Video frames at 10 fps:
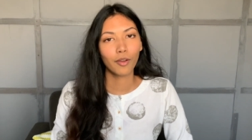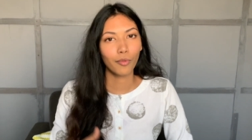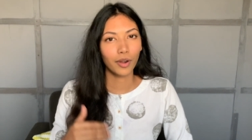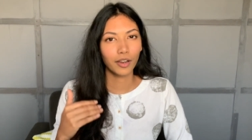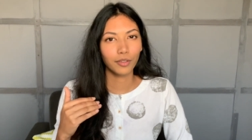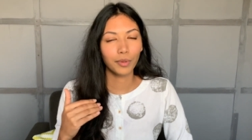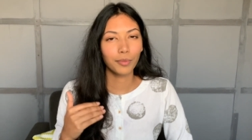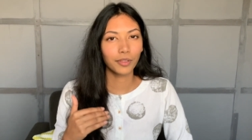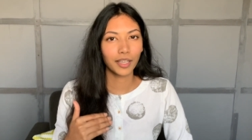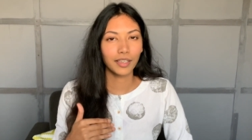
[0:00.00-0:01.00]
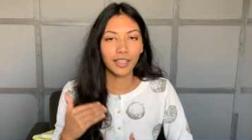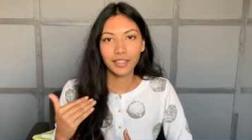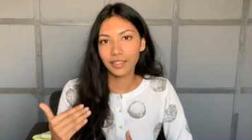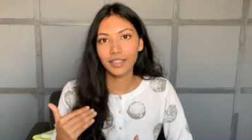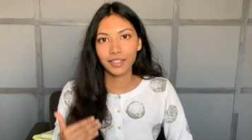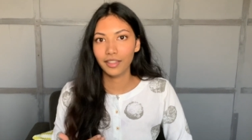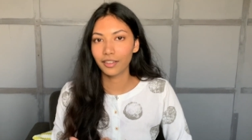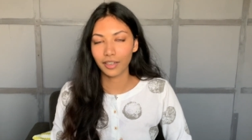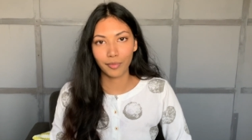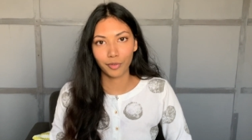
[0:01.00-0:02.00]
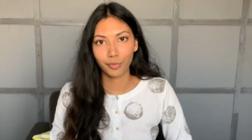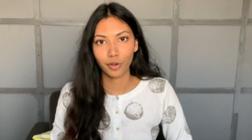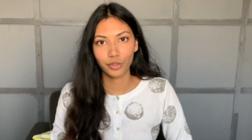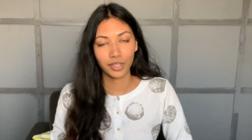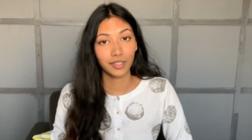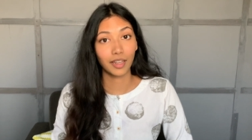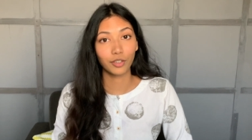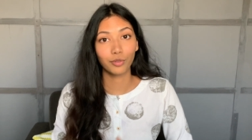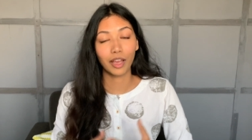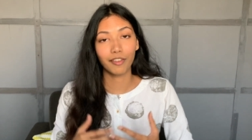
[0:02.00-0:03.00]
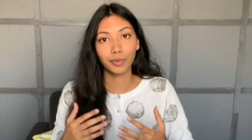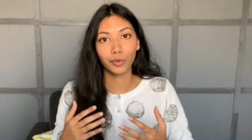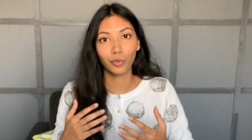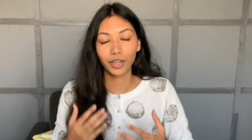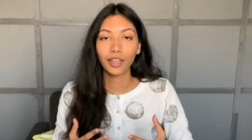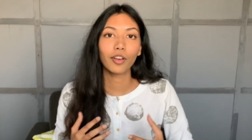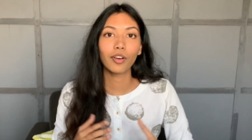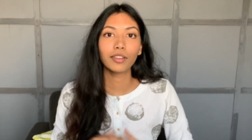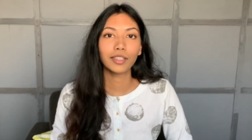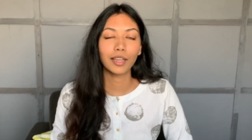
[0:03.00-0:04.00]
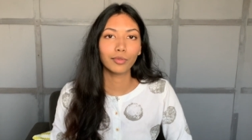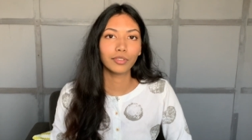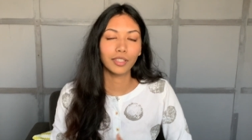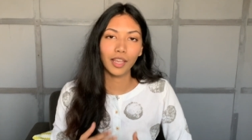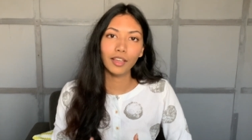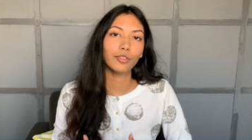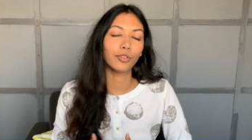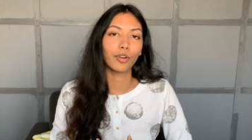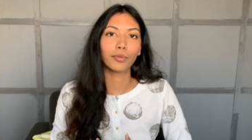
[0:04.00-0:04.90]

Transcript: where people can easily see the type of projects that you have been working on, that will take your